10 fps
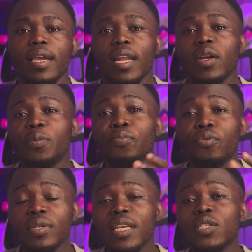Now, the
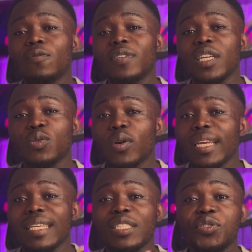process of
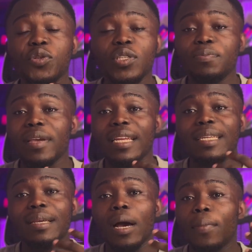networking is not
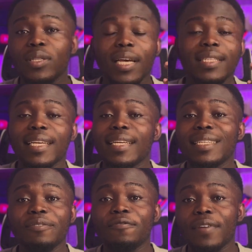merely about
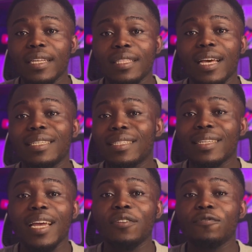attending events that are
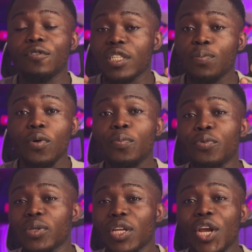designed for this
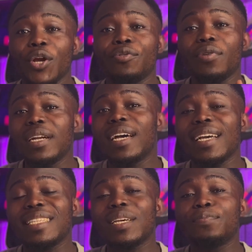purpose. Rather,
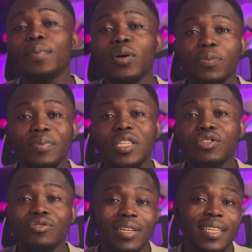it's about being
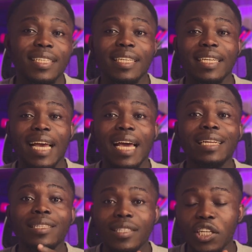strategic and
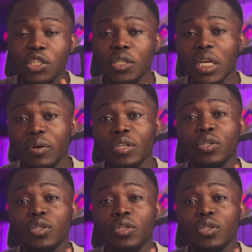intentional in your